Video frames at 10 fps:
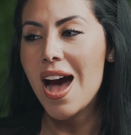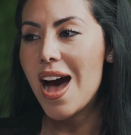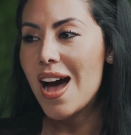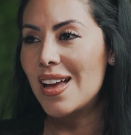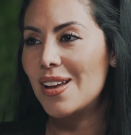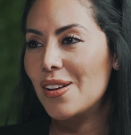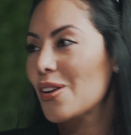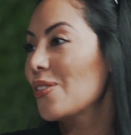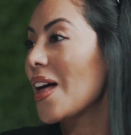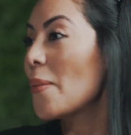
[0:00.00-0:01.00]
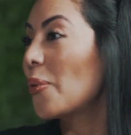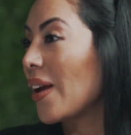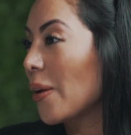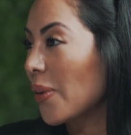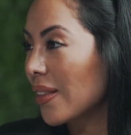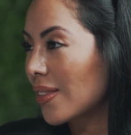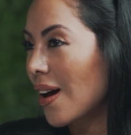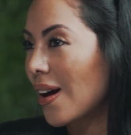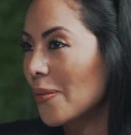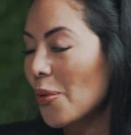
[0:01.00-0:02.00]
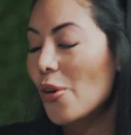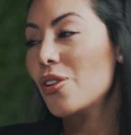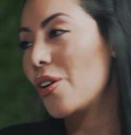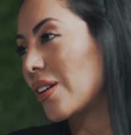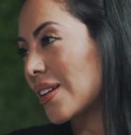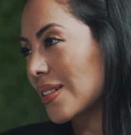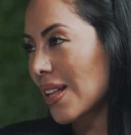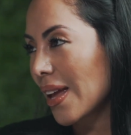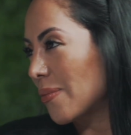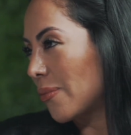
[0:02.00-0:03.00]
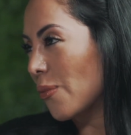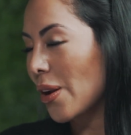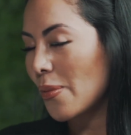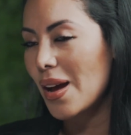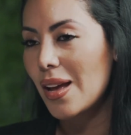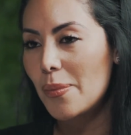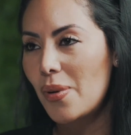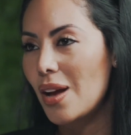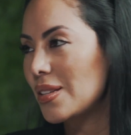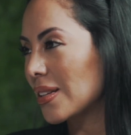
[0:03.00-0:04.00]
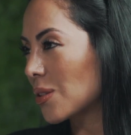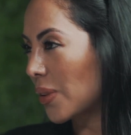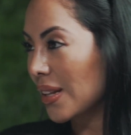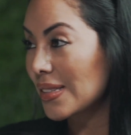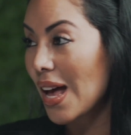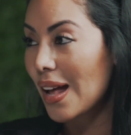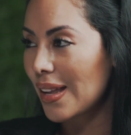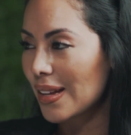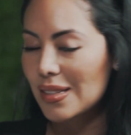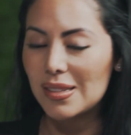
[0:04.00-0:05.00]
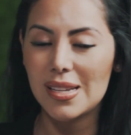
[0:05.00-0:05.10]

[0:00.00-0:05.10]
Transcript: I collaborate with other artists, like one of my projects with Natalia as a